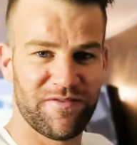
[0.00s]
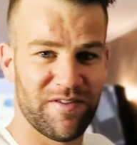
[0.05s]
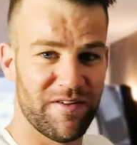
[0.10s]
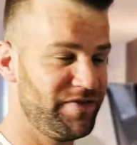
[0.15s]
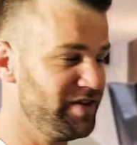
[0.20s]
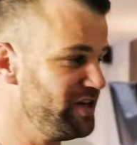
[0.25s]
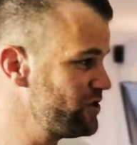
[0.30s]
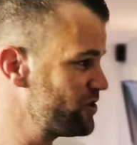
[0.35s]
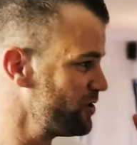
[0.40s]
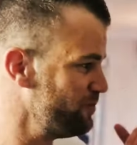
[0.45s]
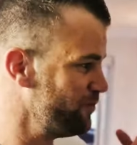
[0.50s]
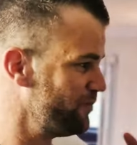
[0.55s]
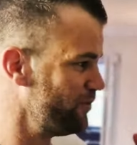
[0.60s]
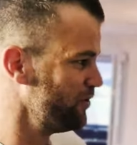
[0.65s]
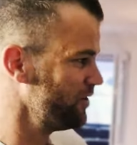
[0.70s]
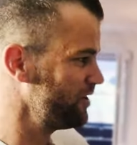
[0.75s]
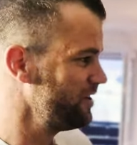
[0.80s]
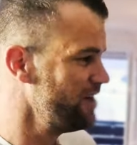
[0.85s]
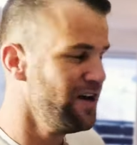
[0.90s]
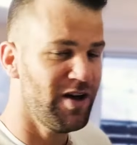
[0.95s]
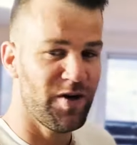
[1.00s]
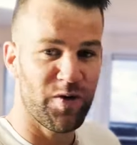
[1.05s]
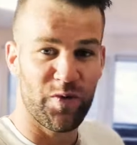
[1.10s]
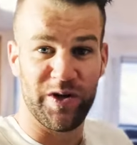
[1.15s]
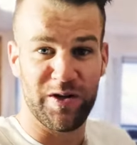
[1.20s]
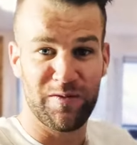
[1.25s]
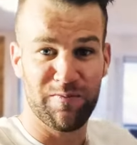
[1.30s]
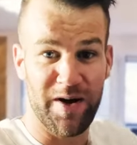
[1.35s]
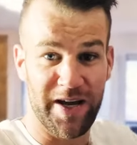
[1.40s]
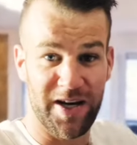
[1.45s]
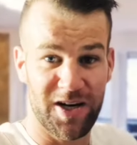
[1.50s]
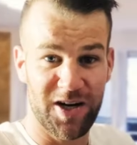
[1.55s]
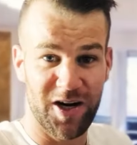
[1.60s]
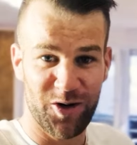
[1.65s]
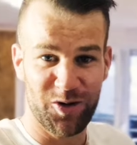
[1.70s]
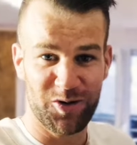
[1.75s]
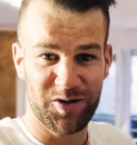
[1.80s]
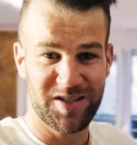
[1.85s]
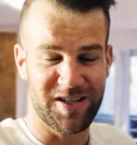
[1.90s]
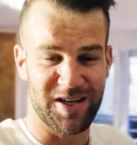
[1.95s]
vision board with my
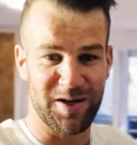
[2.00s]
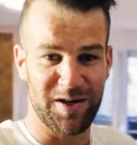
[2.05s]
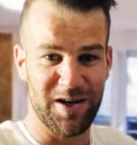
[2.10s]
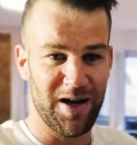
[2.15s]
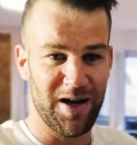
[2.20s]
goals and I